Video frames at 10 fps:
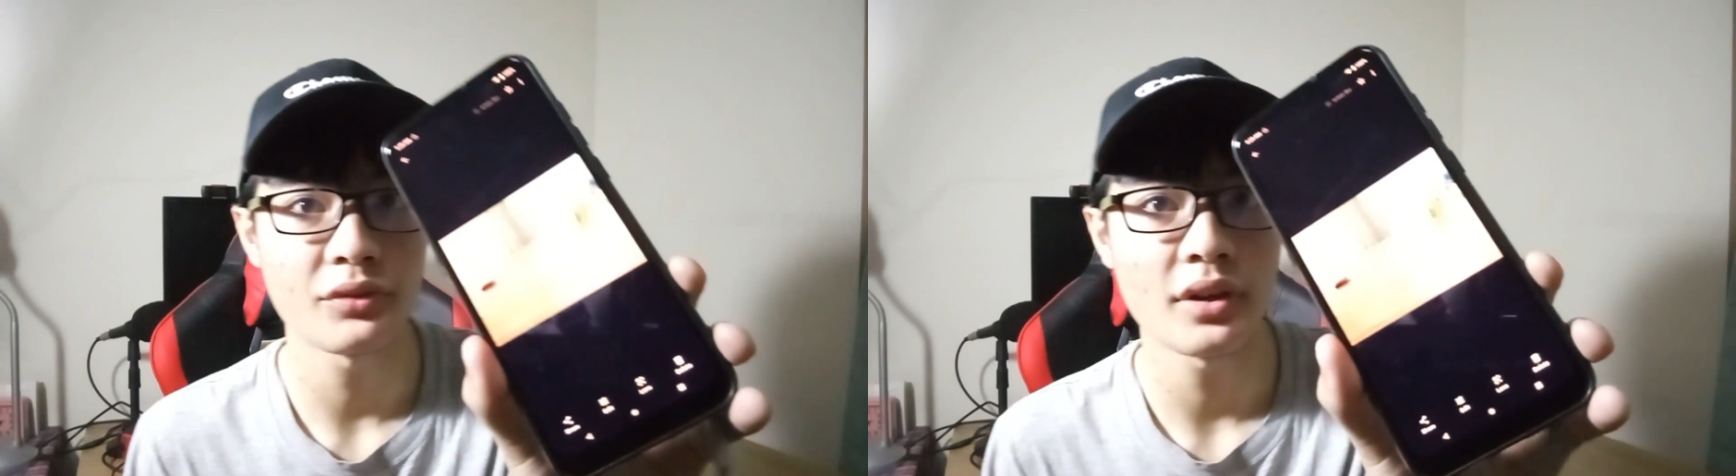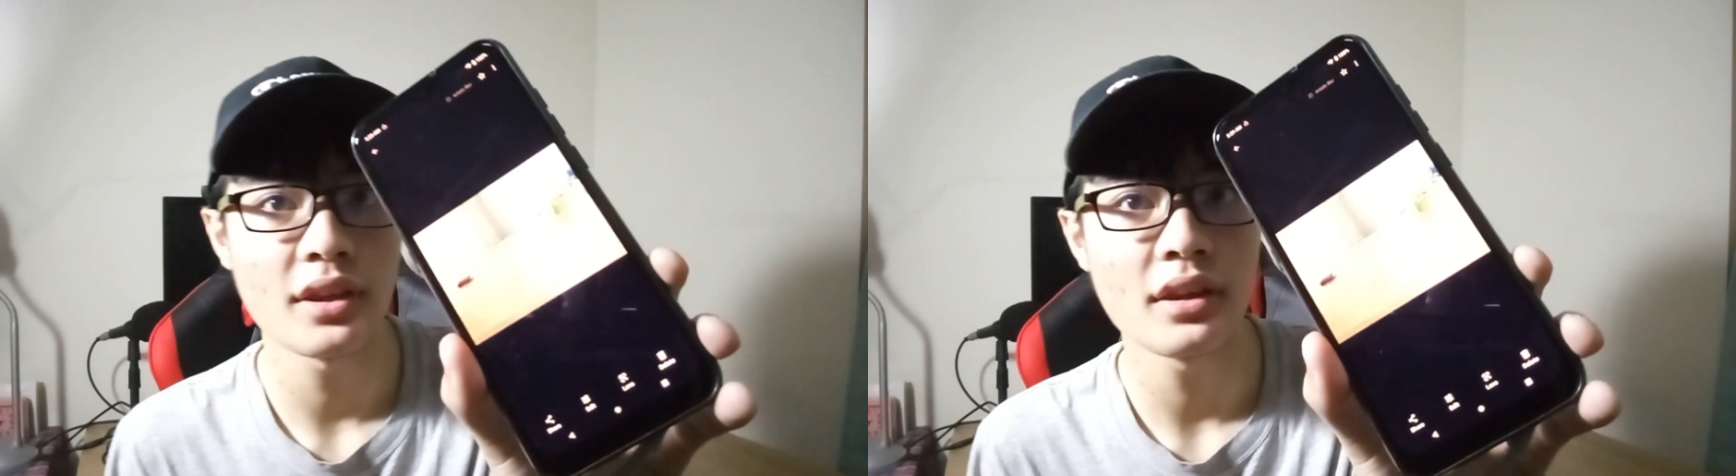
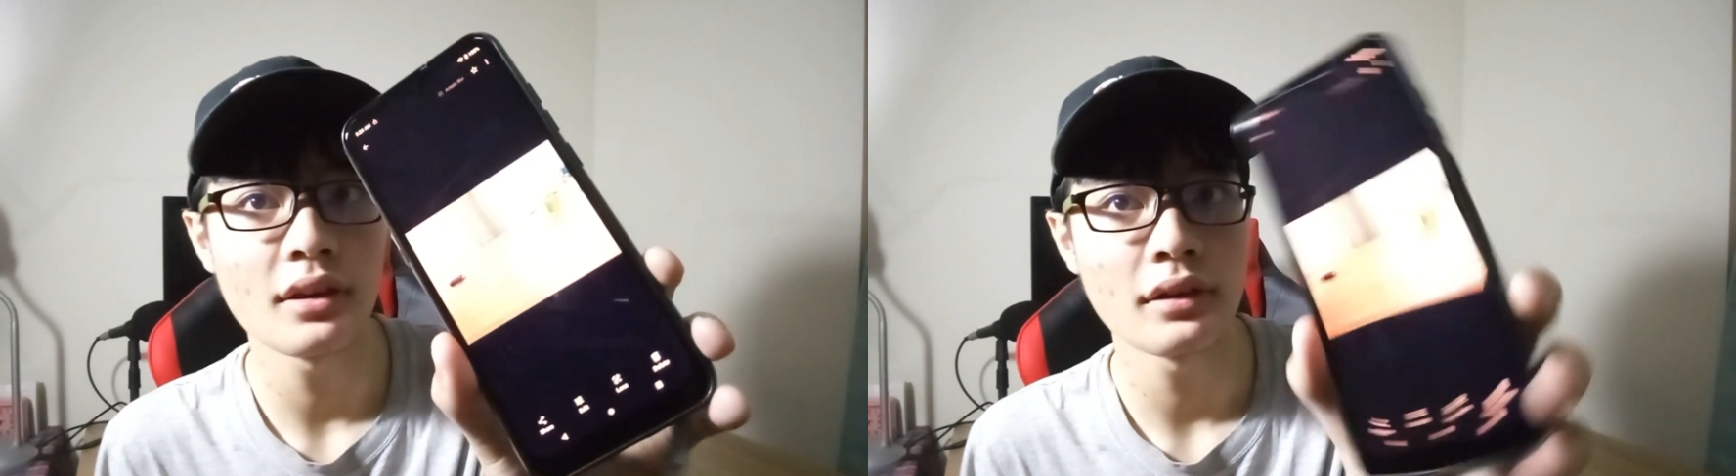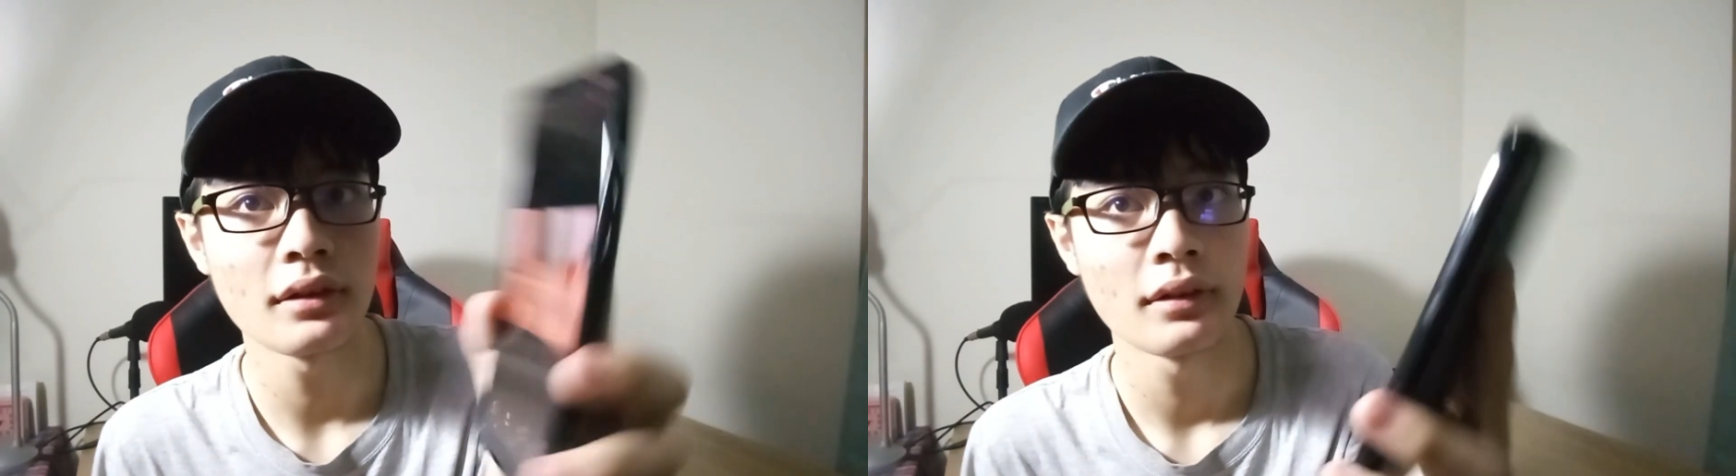right
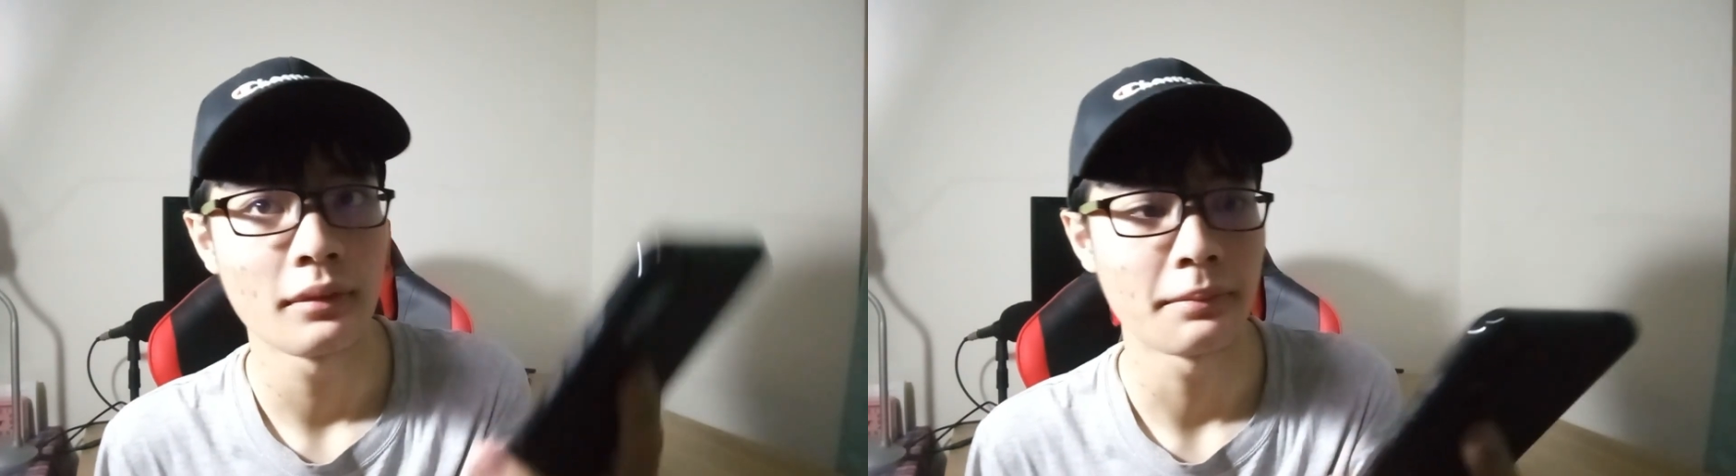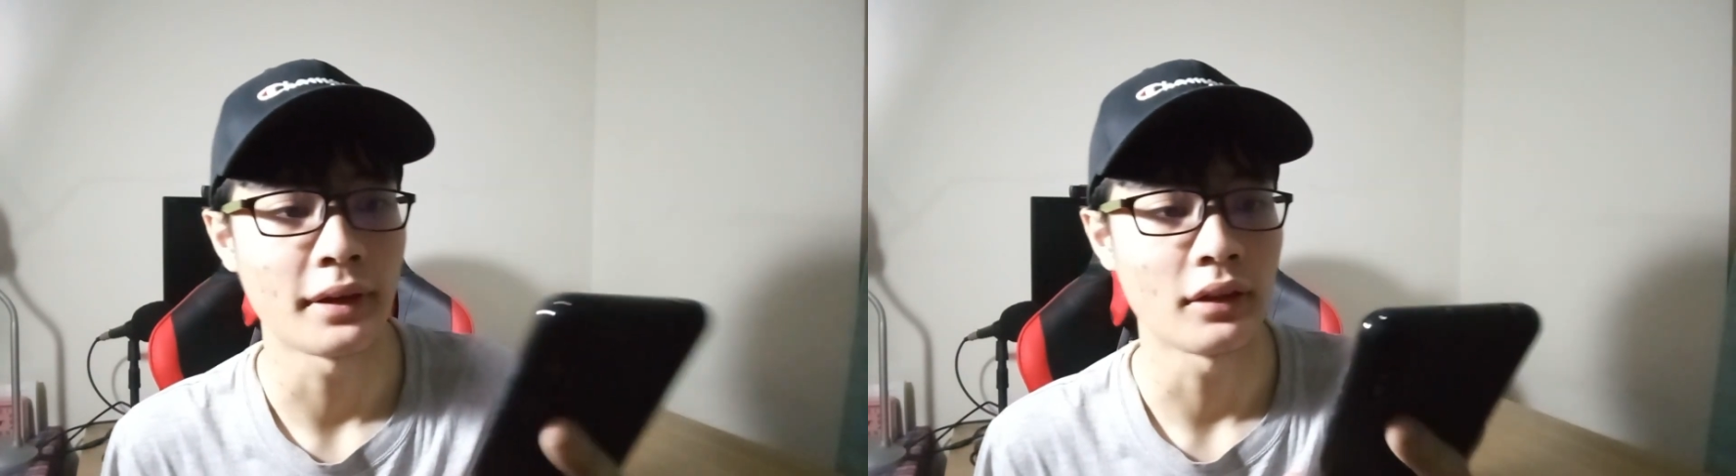here,
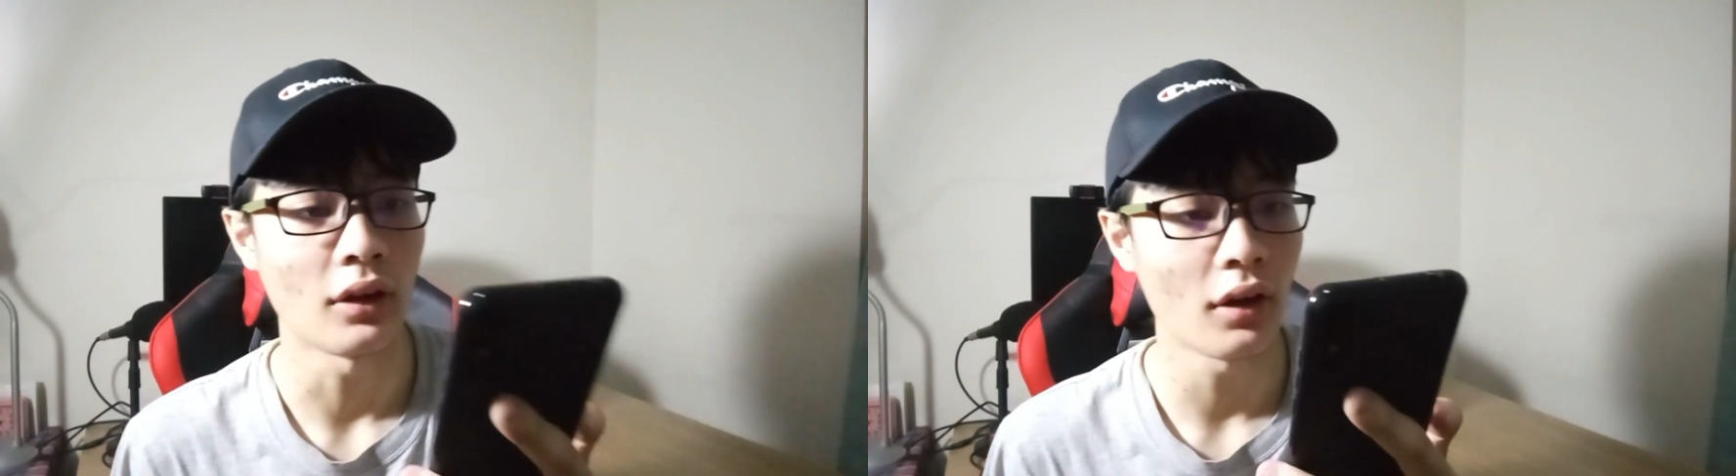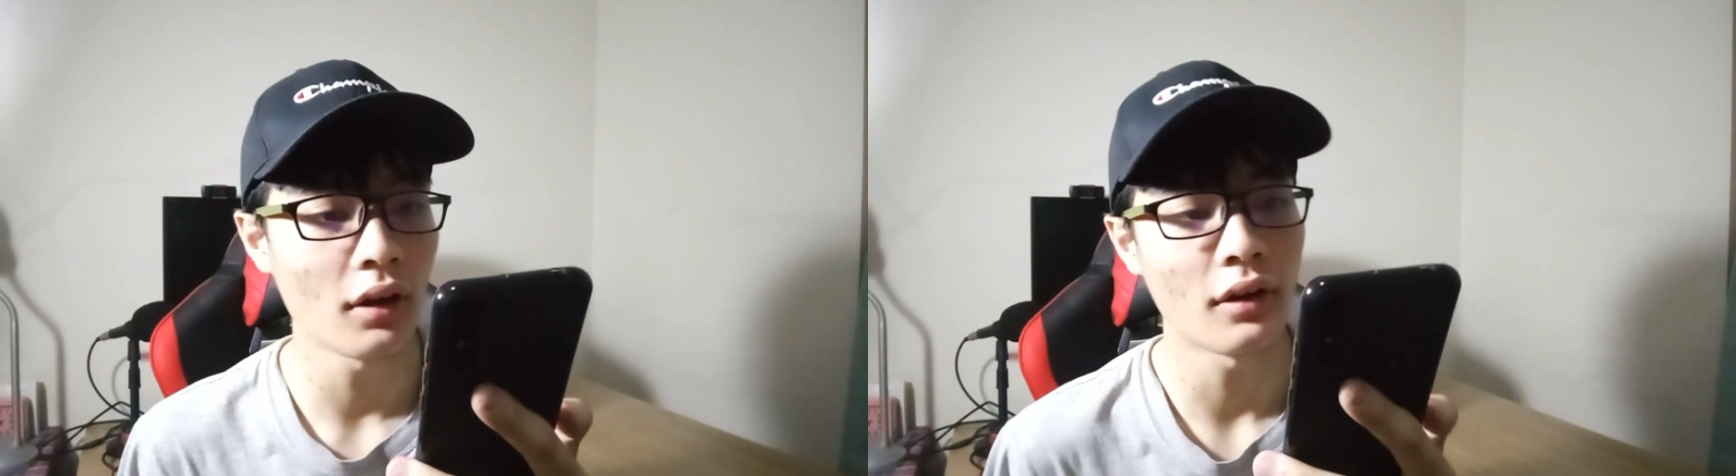but
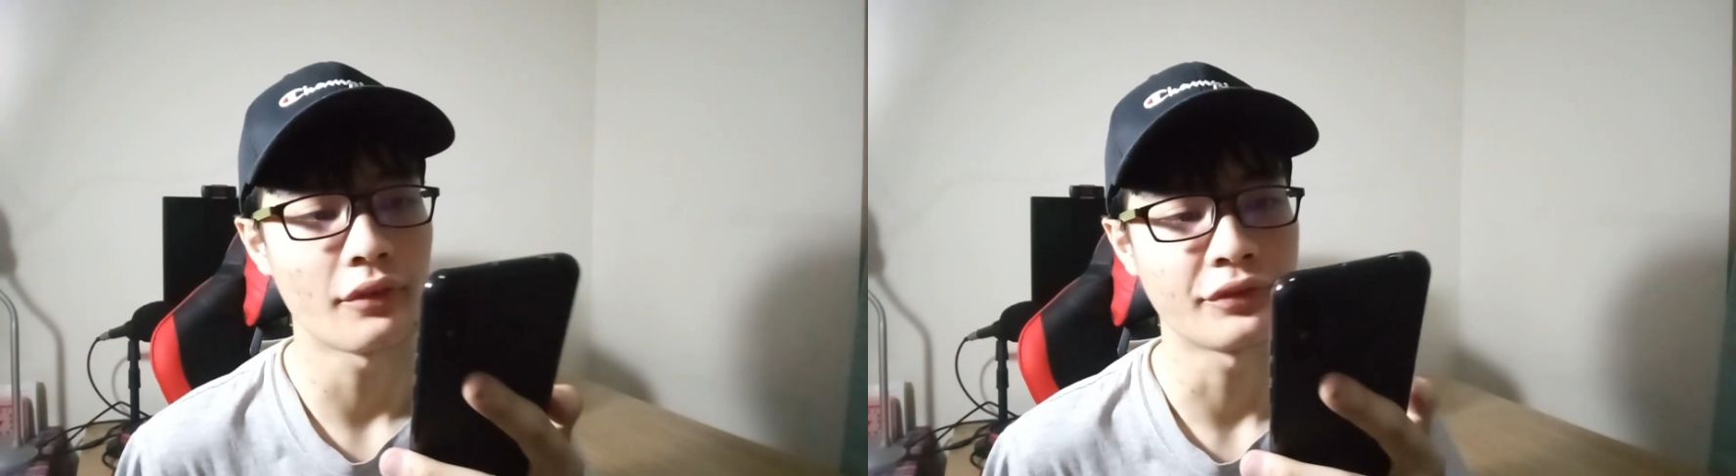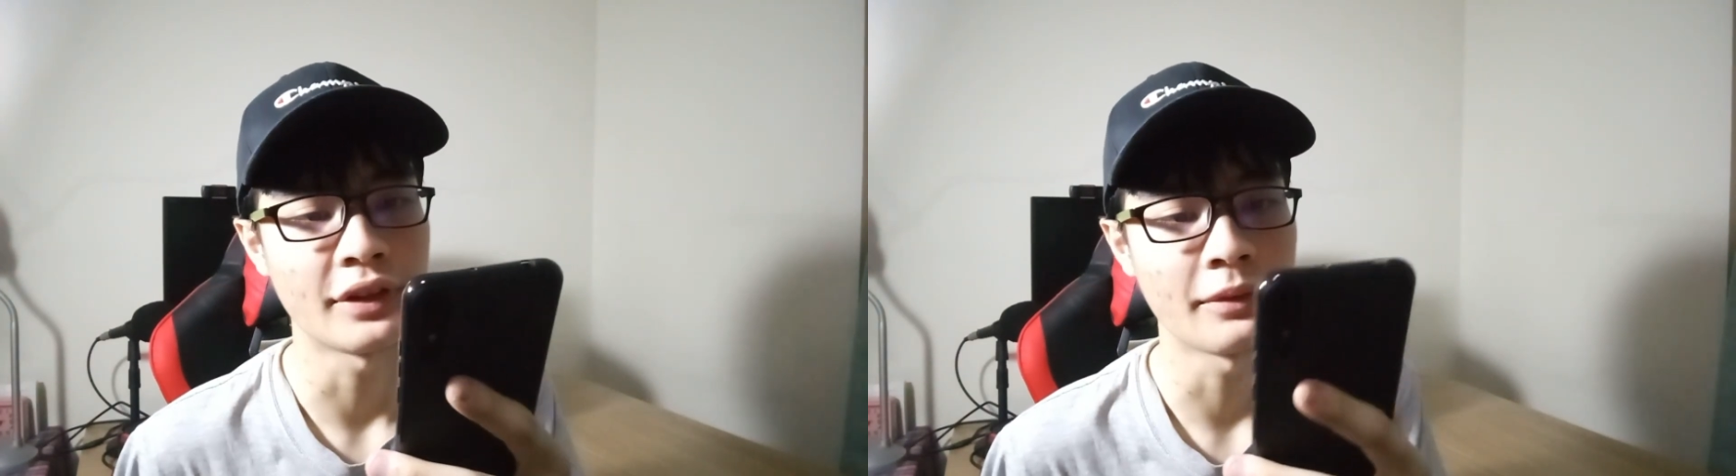
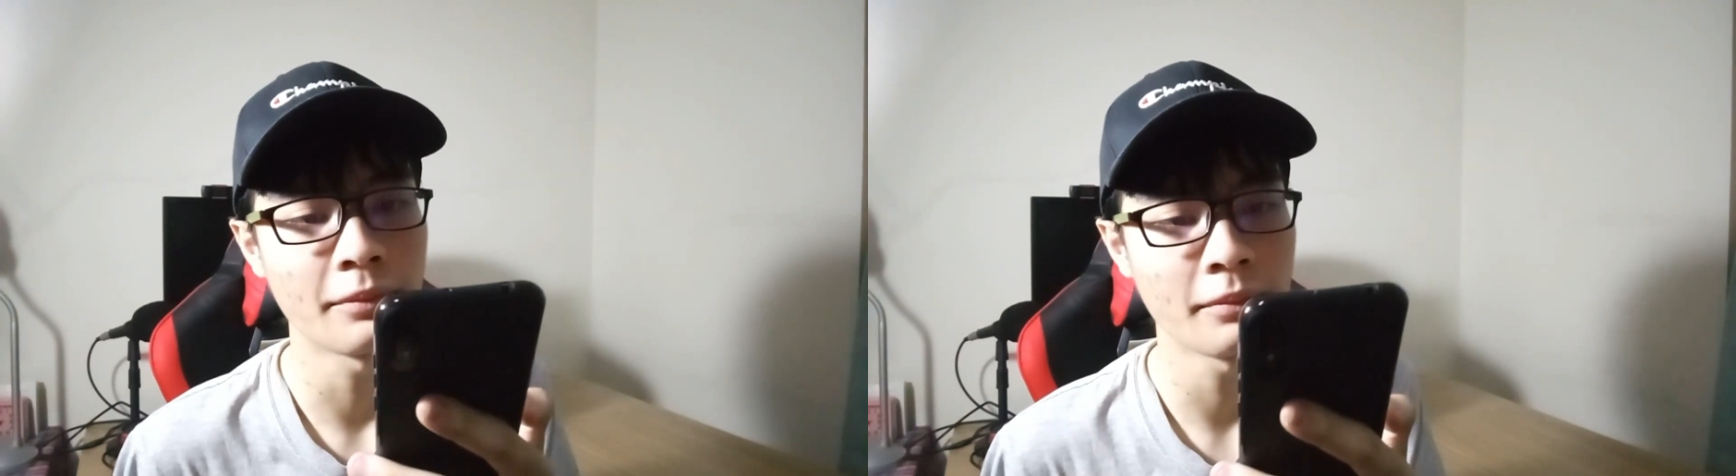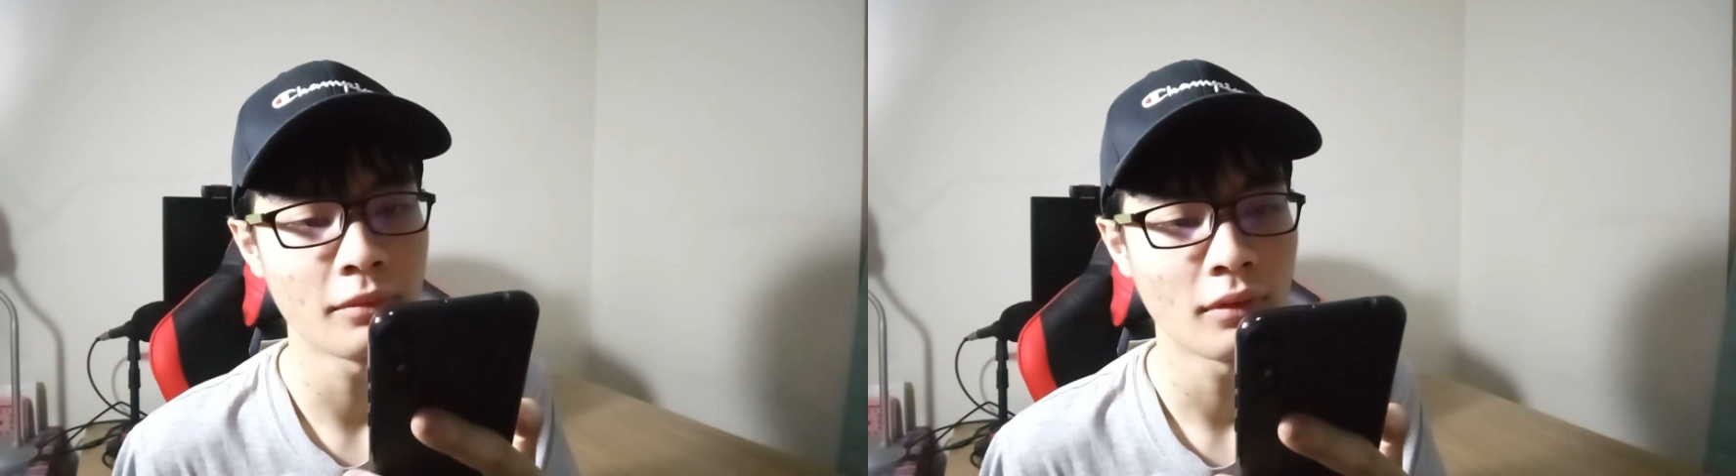all of
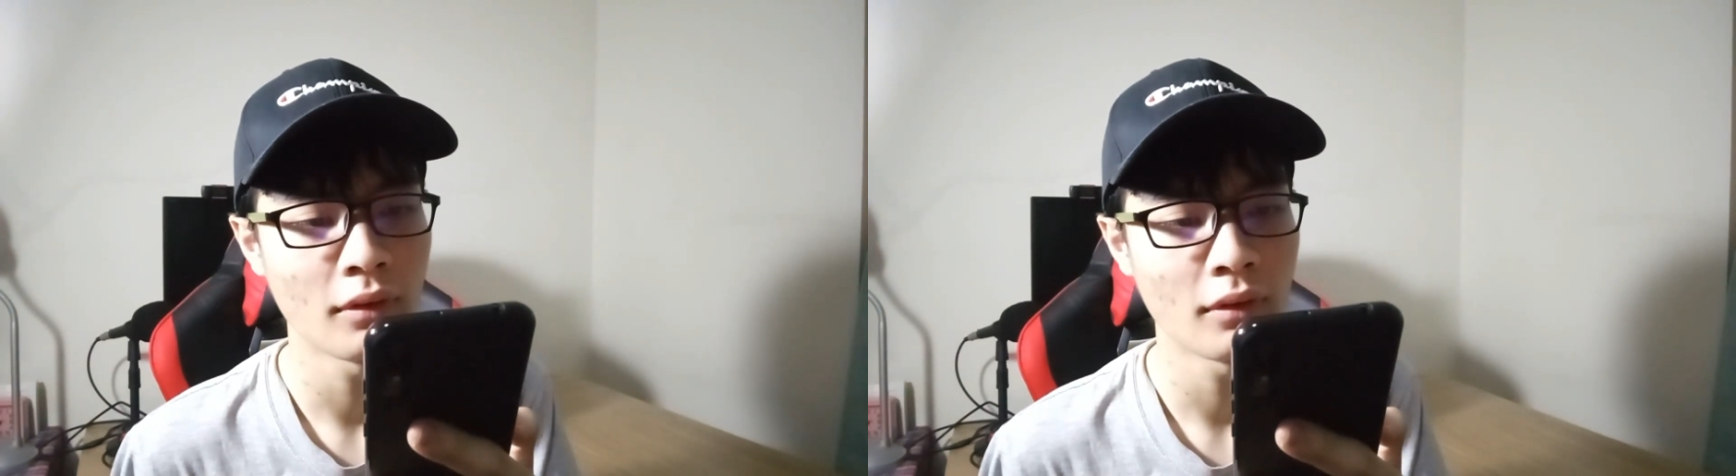them